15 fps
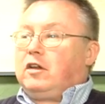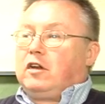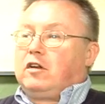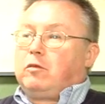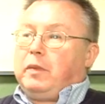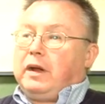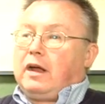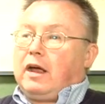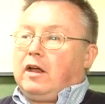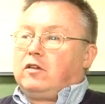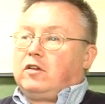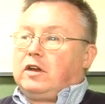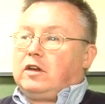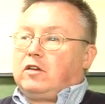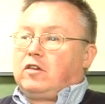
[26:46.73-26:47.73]
It's because
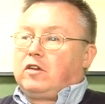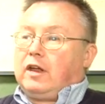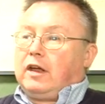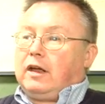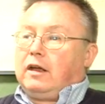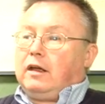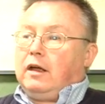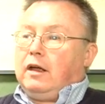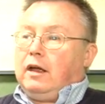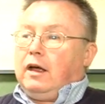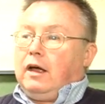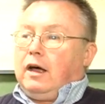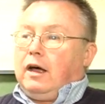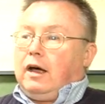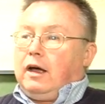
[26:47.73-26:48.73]
it's
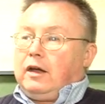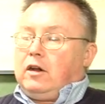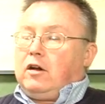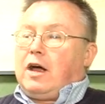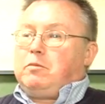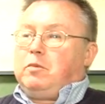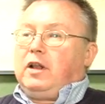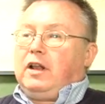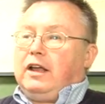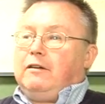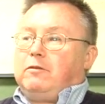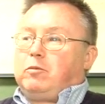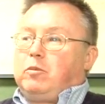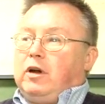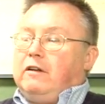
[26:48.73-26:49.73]
I
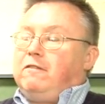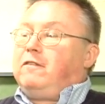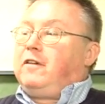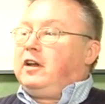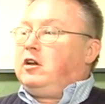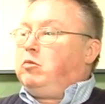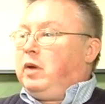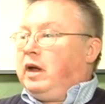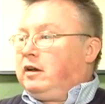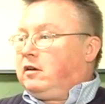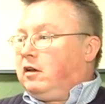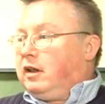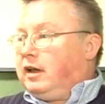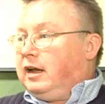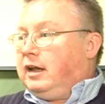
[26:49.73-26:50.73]
believe pretty
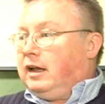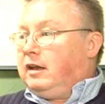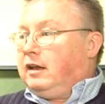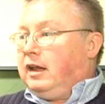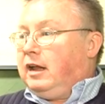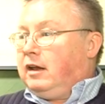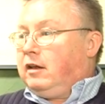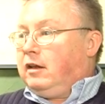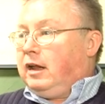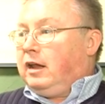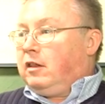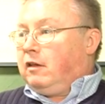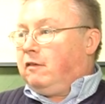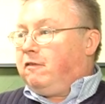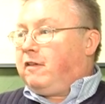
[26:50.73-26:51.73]
fundamentally
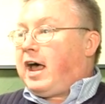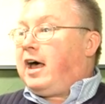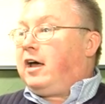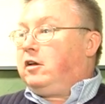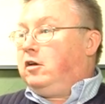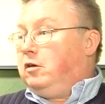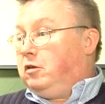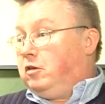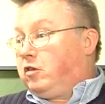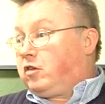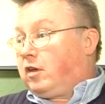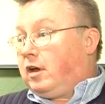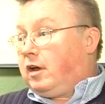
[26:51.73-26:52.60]
in the values